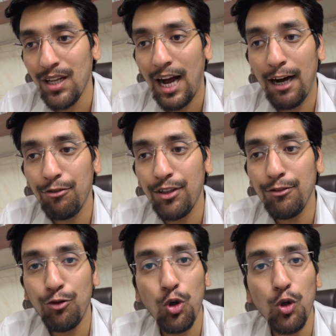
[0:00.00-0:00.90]
after
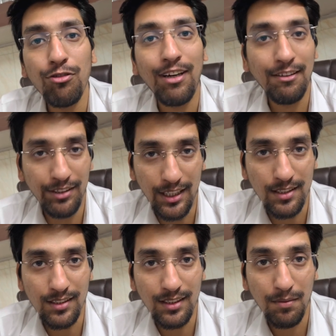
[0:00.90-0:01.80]
4 or 5
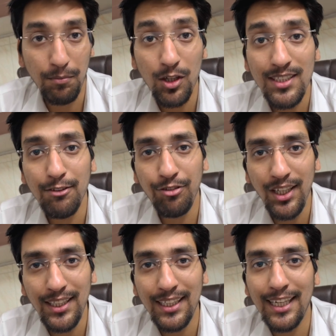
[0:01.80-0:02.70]
years because they
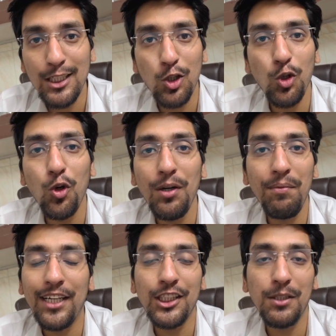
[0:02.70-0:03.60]
feel that there is no
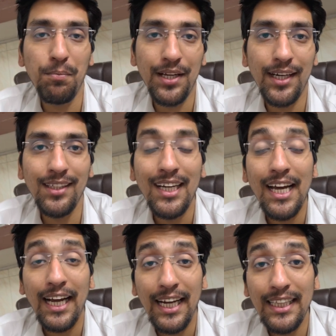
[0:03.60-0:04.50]
limitation period
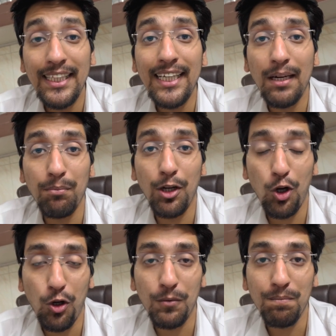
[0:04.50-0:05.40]
in the criminal
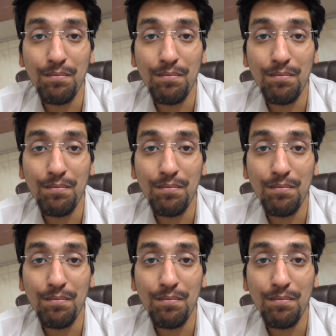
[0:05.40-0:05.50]
law.